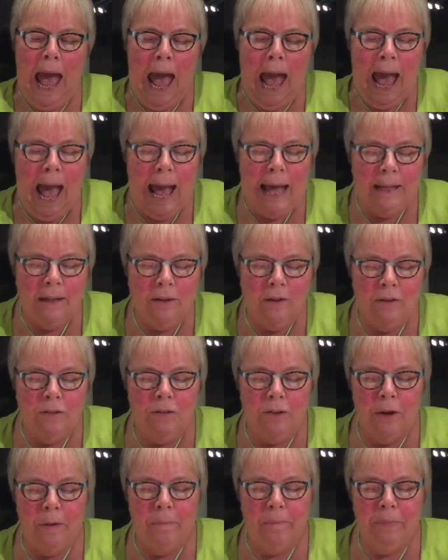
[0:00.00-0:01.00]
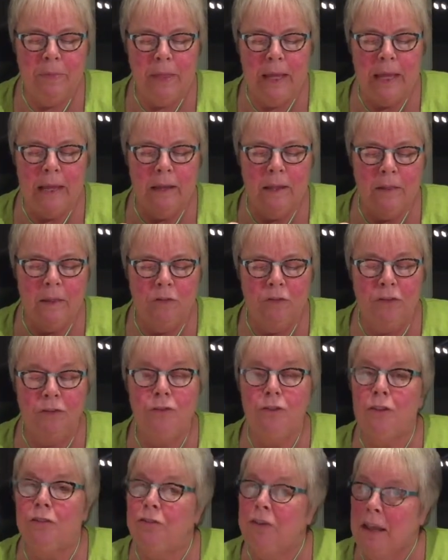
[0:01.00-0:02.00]
And this
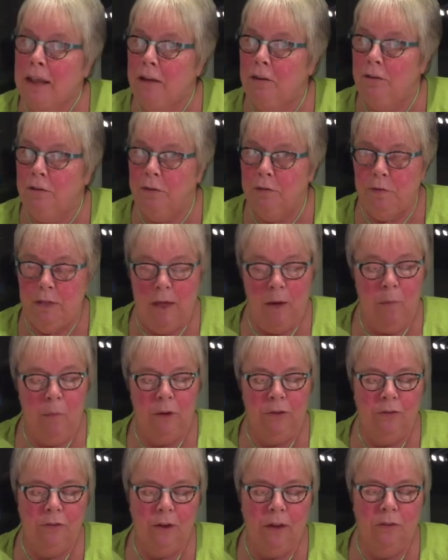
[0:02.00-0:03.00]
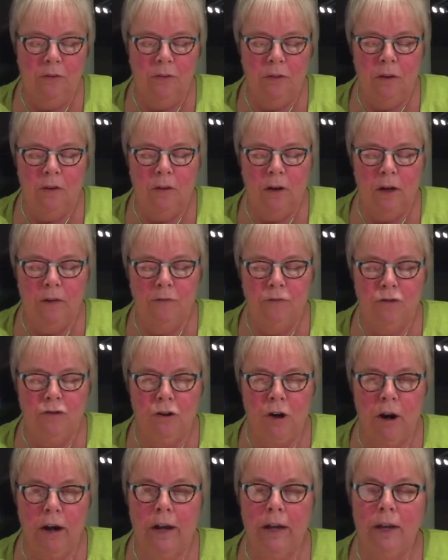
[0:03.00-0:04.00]
is the second of their whiskies that I've
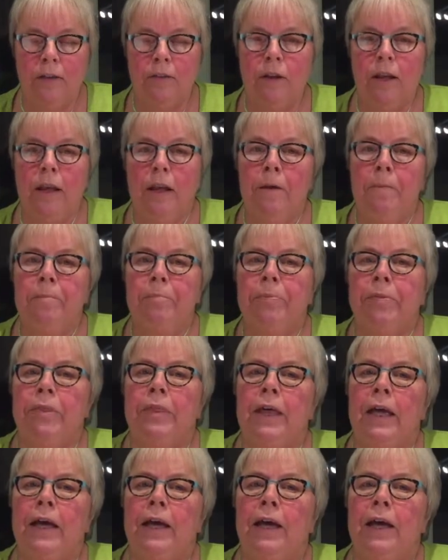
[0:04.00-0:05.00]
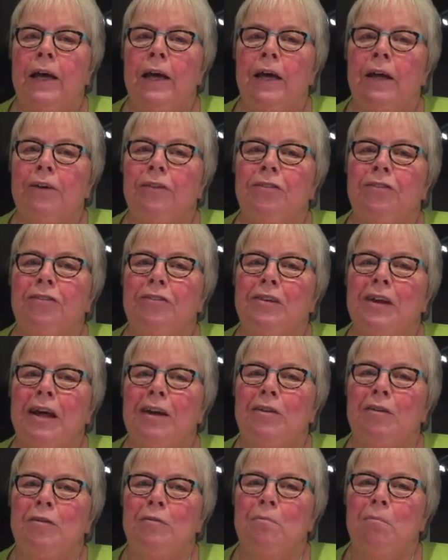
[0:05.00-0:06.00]
tried. Their
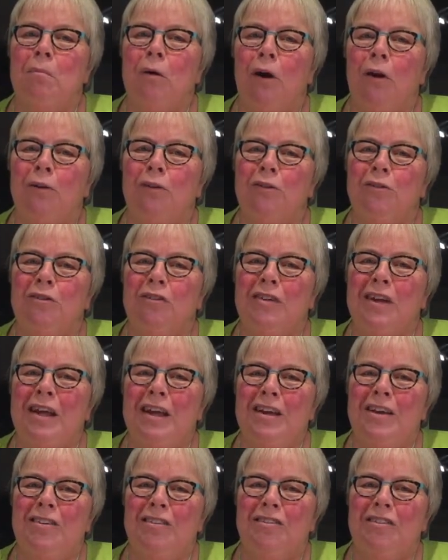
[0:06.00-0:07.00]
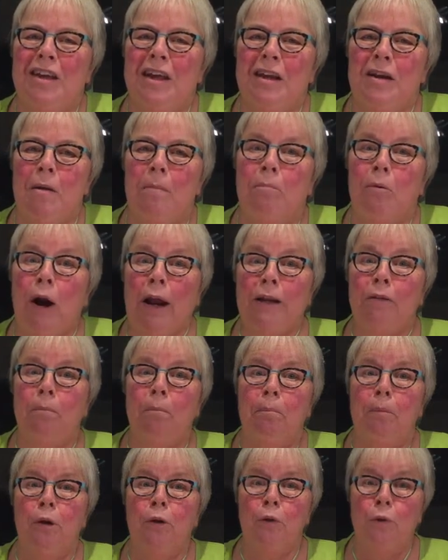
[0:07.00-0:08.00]
standard malt is in a
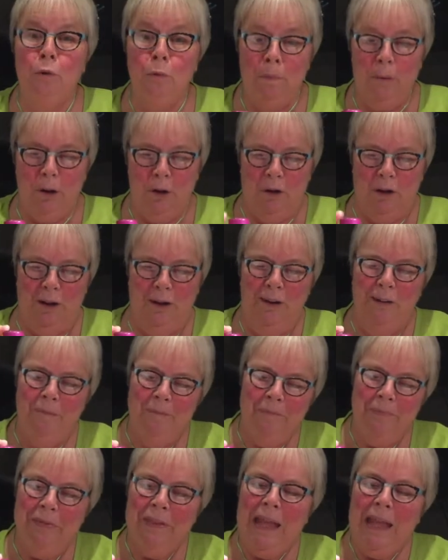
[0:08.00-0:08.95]
bright blue bottle.